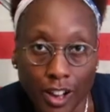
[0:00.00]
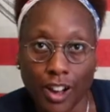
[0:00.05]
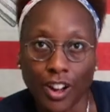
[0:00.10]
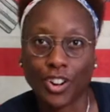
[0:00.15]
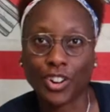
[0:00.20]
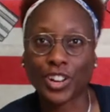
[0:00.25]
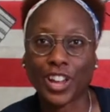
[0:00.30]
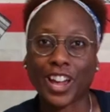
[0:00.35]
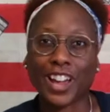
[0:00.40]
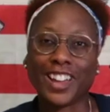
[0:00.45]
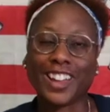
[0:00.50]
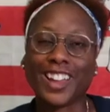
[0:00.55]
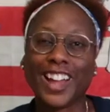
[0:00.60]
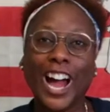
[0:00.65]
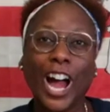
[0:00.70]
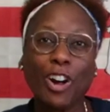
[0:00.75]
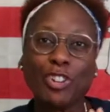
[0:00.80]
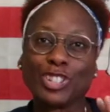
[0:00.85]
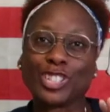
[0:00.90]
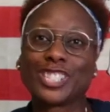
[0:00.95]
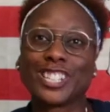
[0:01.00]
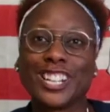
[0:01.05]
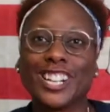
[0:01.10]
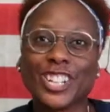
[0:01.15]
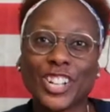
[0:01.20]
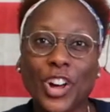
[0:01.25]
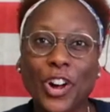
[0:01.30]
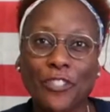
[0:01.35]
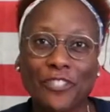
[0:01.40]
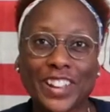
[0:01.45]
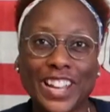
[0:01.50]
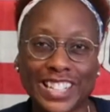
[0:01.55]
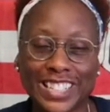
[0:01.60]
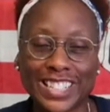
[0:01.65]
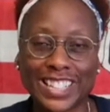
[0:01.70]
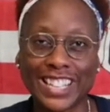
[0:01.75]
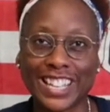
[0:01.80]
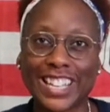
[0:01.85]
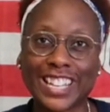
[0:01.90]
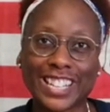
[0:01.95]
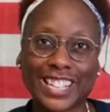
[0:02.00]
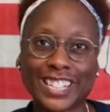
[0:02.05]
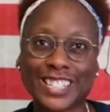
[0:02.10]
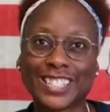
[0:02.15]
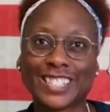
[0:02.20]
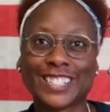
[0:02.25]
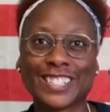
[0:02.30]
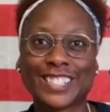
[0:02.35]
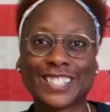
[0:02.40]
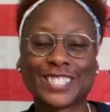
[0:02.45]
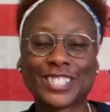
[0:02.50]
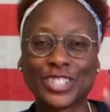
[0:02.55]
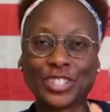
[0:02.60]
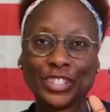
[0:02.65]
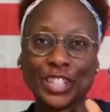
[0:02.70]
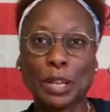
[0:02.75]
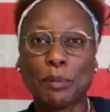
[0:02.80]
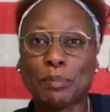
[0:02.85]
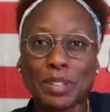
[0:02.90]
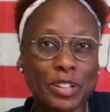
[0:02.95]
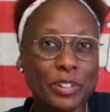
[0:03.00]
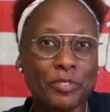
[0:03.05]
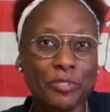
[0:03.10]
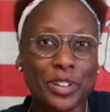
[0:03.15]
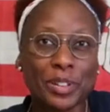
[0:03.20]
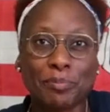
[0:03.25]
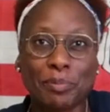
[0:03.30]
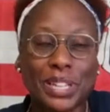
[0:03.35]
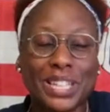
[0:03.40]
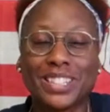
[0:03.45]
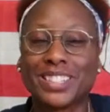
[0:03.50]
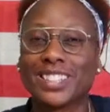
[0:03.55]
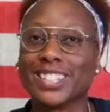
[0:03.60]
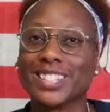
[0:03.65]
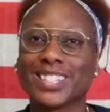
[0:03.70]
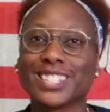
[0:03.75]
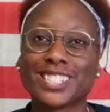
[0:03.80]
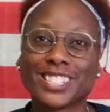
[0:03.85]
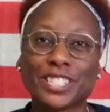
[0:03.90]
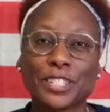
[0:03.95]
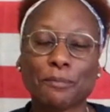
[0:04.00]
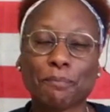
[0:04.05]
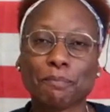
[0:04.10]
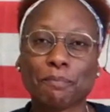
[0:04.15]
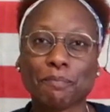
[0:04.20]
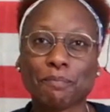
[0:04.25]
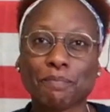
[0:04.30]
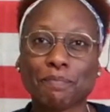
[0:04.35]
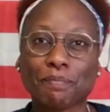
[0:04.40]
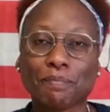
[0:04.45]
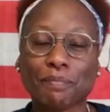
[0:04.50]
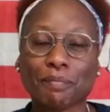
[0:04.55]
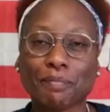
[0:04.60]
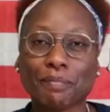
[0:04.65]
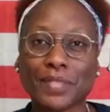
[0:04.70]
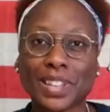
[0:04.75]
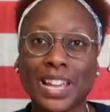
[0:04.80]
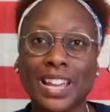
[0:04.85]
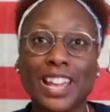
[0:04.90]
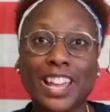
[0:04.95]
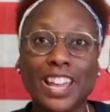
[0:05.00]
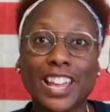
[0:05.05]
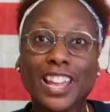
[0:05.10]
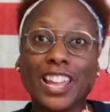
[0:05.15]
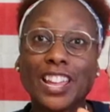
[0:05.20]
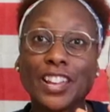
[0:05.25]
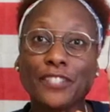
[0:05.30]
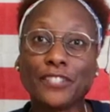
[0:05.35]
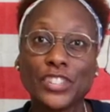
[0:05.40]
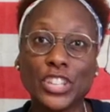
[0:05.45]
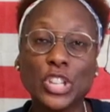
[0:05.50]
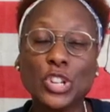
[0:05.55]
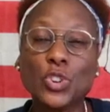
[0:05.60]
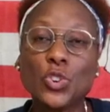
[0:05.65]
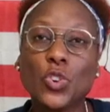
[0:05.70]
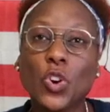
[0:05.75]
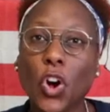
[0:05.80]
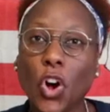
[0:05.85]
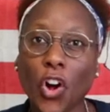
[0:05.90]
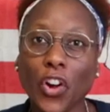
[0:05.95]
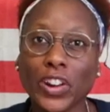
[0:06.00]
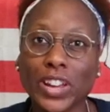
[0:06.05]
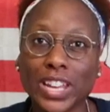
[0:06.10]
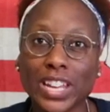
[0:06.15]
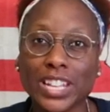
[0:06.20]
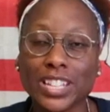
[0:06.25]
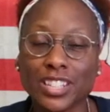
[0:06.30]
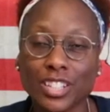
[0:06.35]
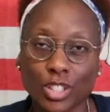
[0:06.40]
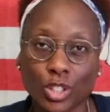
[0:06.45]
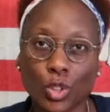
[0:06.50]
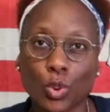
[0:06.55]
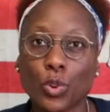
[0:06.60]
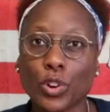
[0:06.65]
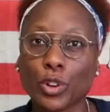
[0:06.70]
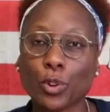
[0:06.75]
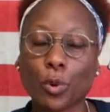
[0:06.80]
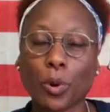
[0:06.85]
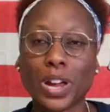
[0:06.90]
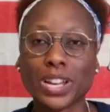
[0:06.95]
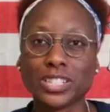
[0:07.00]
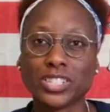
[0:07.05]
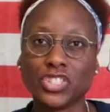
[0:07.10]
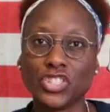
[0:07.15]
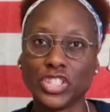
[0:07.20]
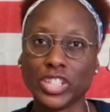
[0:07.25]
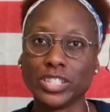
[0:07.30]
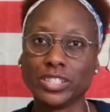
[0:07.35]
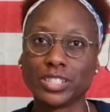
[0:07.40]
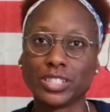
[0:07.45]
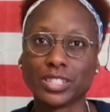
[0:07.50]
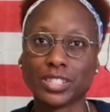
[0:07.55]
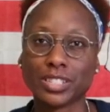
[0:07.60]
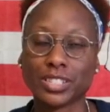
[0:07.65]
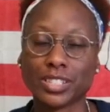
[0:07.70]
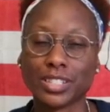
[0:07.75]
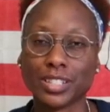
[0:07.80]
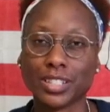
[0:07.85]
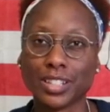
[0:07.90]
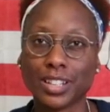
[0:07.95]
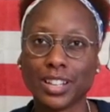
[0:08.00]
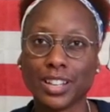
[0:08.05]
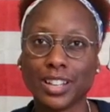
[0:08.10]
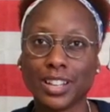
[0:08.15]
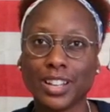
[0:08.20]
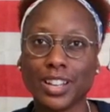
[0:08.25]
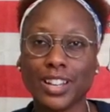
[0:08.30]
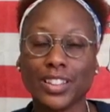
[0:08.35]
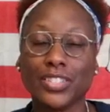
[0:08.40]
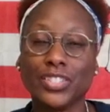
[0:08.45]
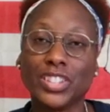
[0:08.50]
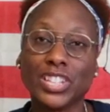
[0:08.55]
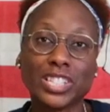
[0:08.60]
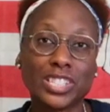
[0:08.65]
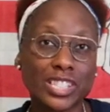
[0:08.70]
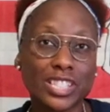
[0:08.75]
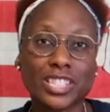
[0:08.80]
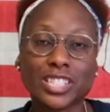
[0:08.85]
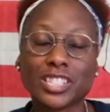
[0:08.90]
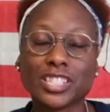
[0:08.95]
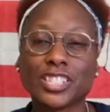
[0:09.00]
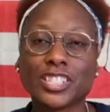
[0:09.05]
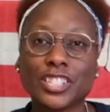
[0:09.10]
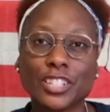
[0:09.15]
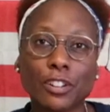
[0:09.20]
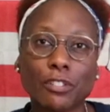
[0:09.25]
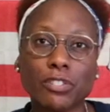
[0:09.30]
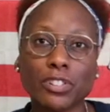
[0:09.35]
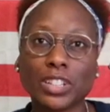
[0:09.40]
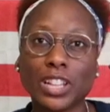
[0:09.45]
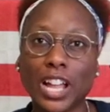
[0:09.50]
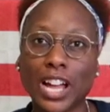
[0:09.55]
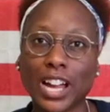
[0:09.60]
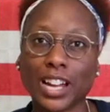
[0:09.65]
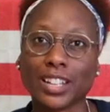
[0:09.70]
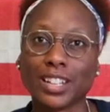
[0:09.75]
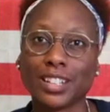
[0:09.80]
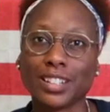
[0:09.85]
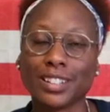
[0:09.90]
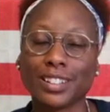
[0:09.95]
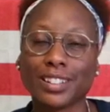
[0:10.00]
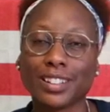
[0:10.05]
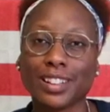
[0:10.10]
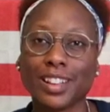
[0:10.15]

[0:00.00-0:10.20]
Okay, I was cut off at the end. So let me repeat this. If you are in the Lord Christ Jesus, this is the silver lining.